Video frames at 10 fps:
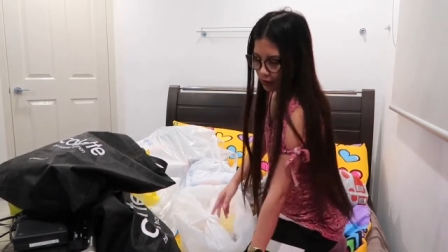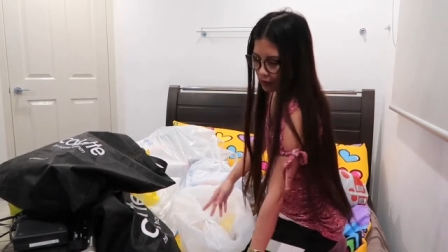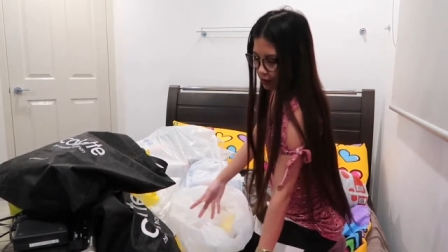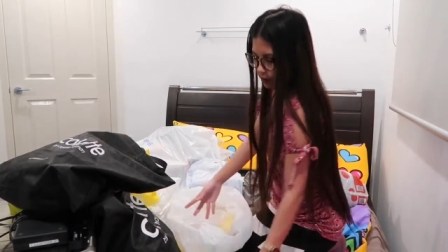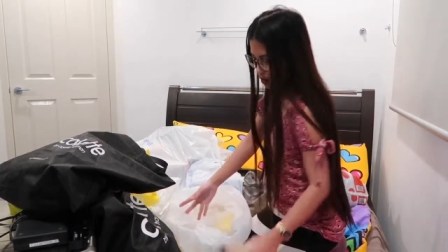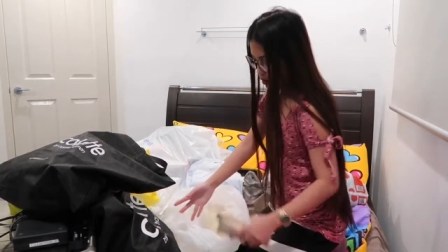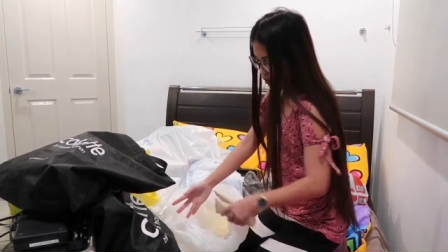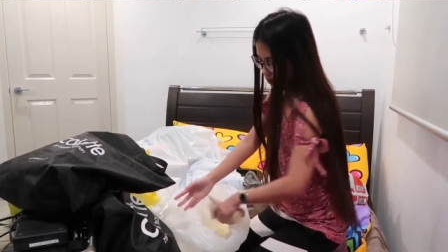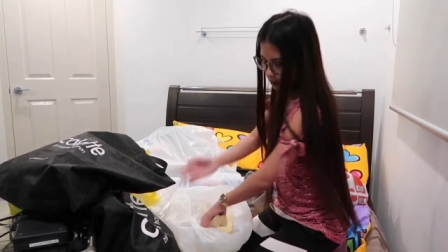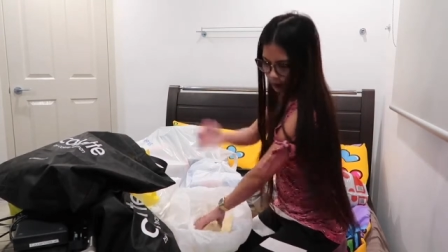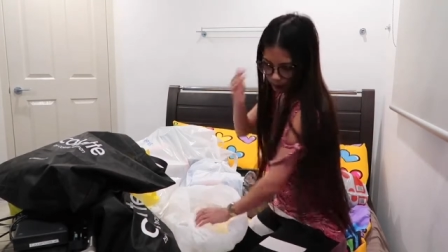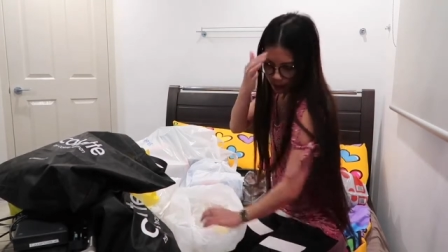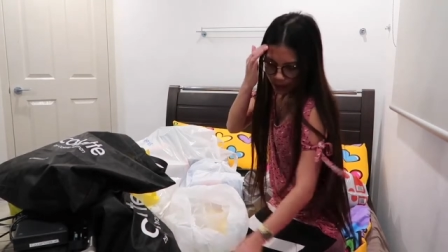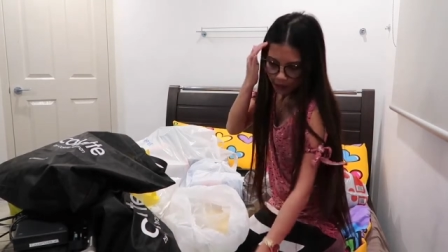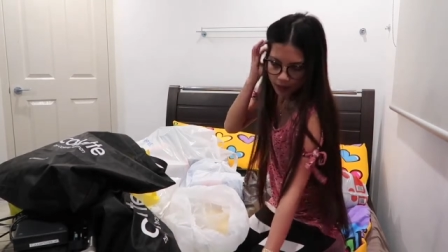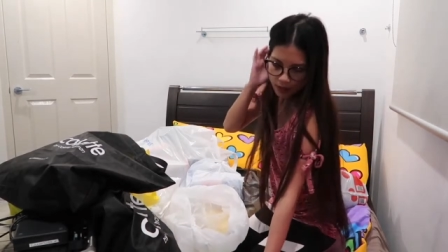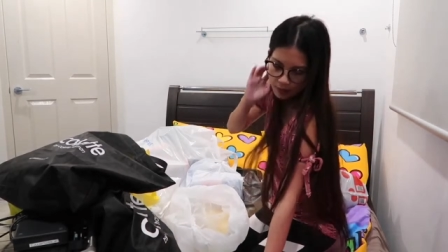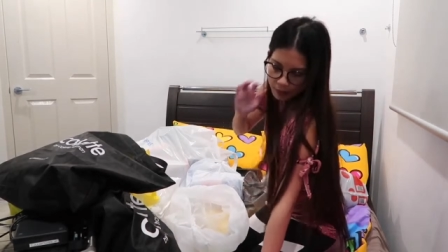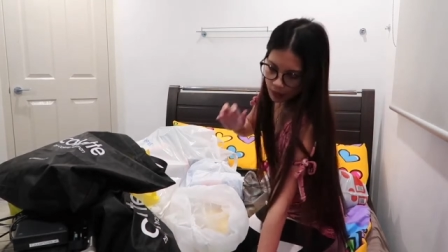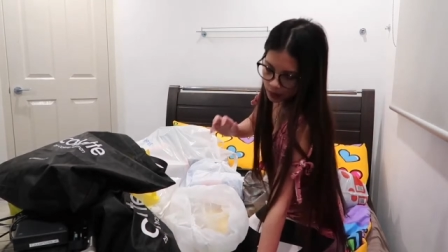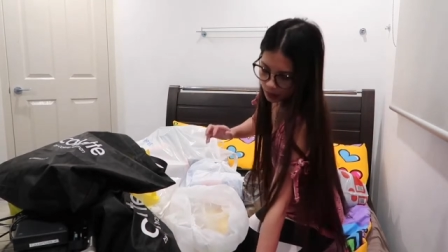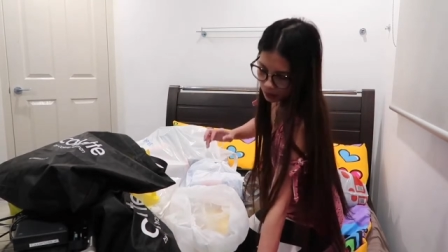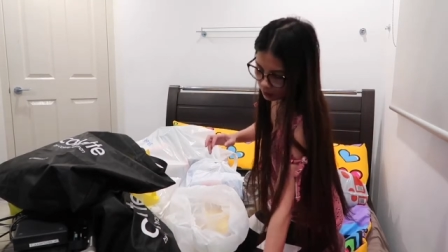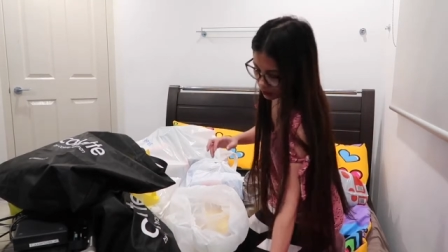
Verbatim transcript: So yun, there's not many,